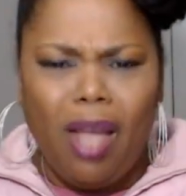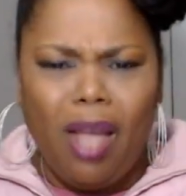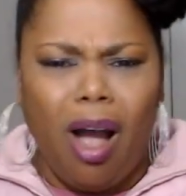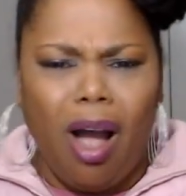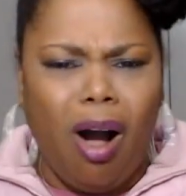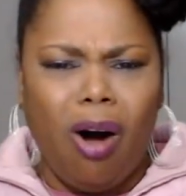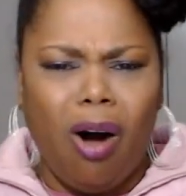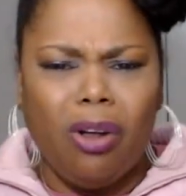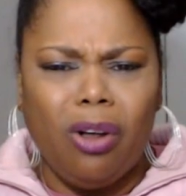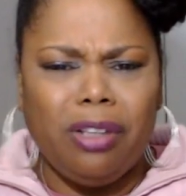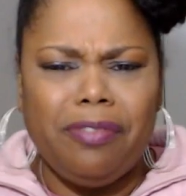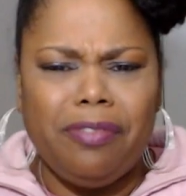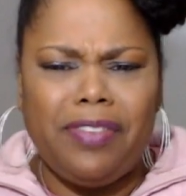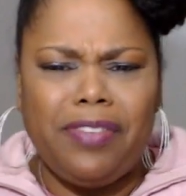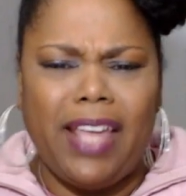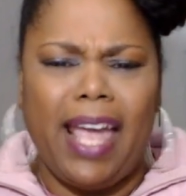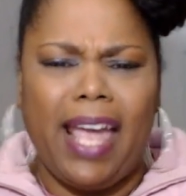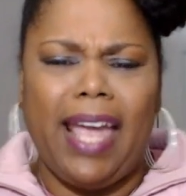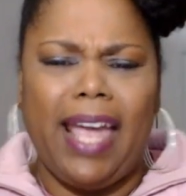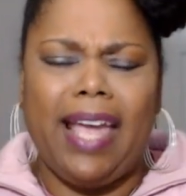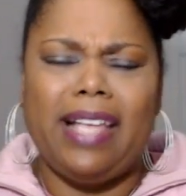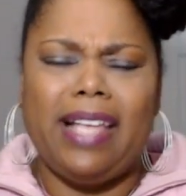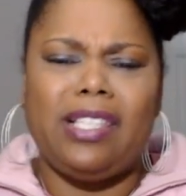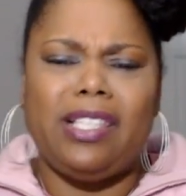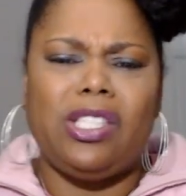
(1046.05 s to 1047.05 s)
all of
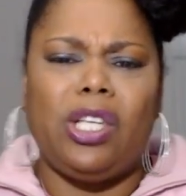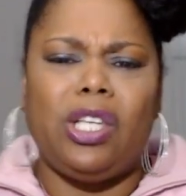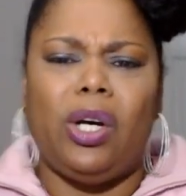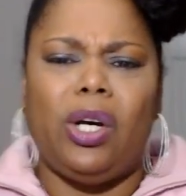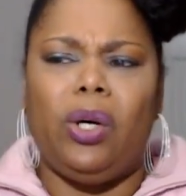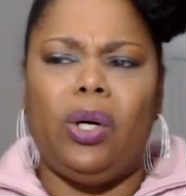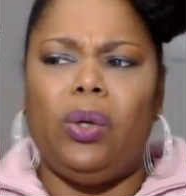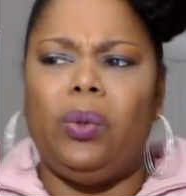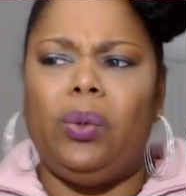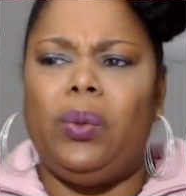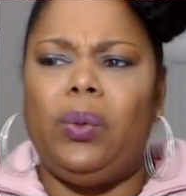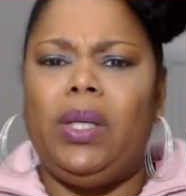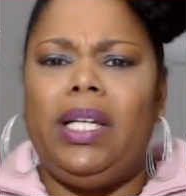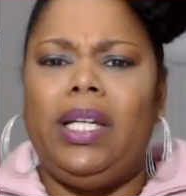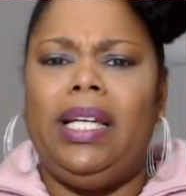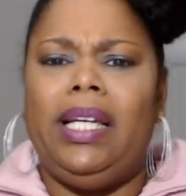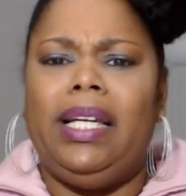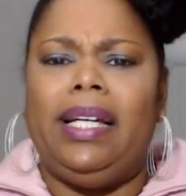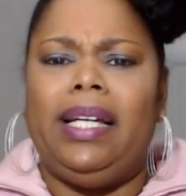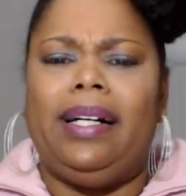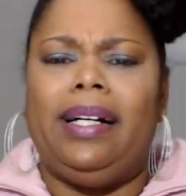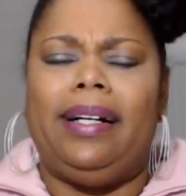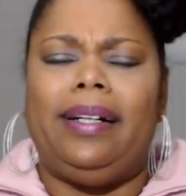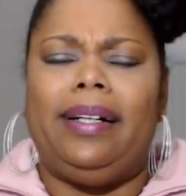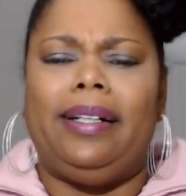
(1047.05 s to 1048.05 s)
that. So
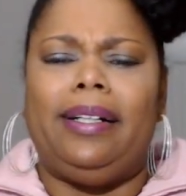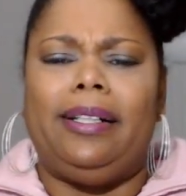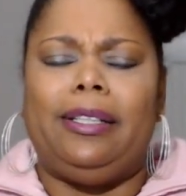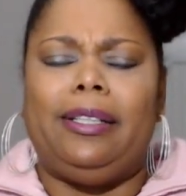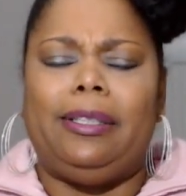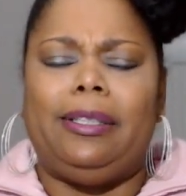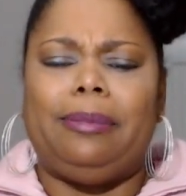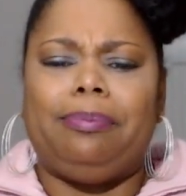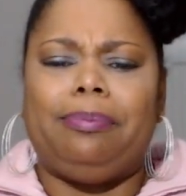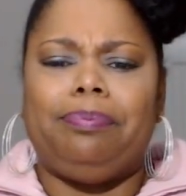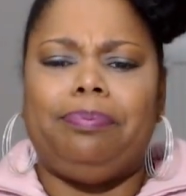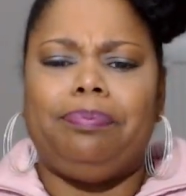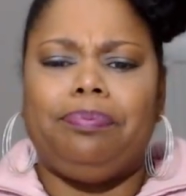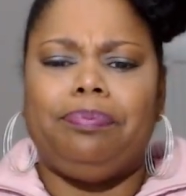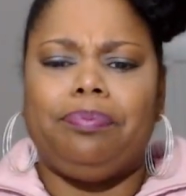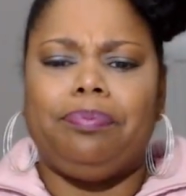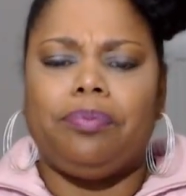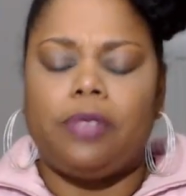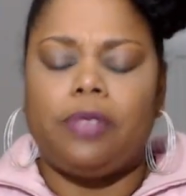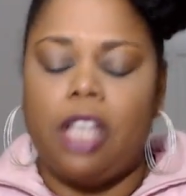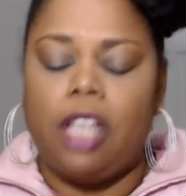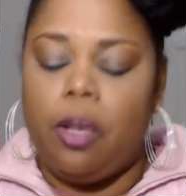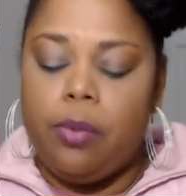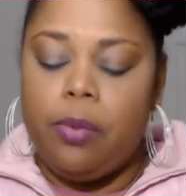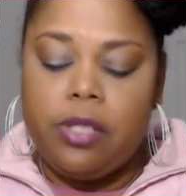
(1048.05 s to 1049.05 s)

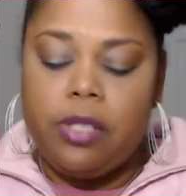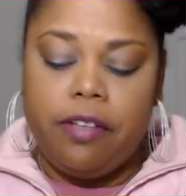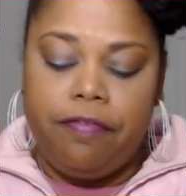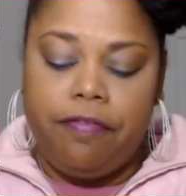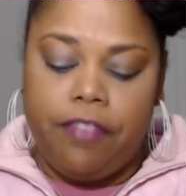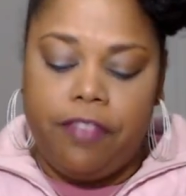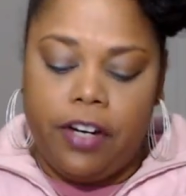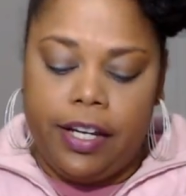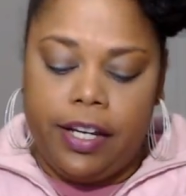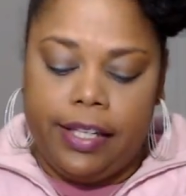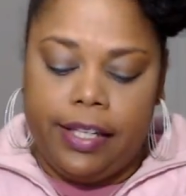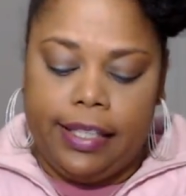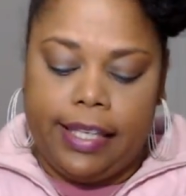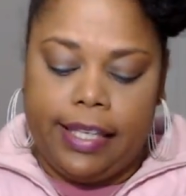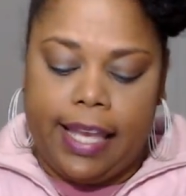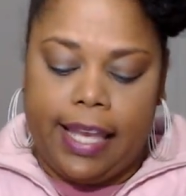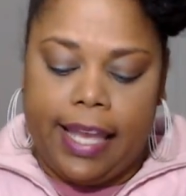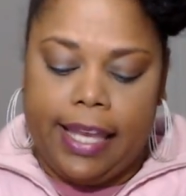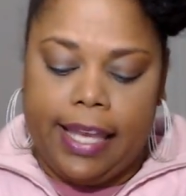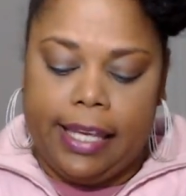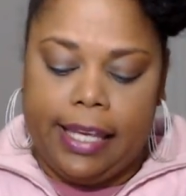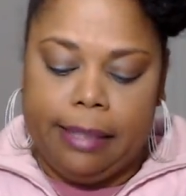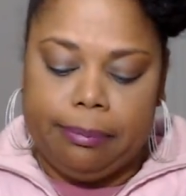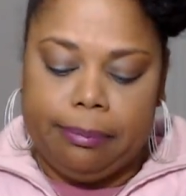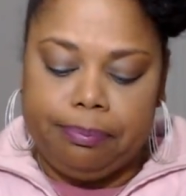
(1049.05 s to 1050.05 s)
it was a fun
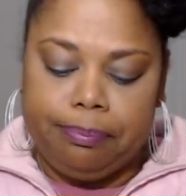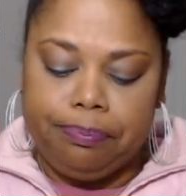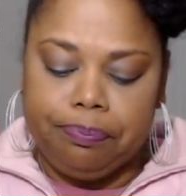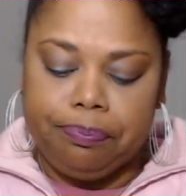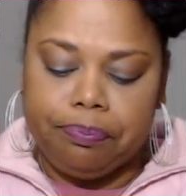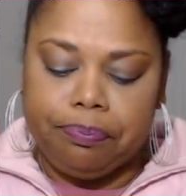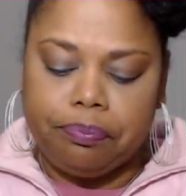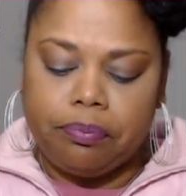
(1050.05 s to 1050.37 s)
game.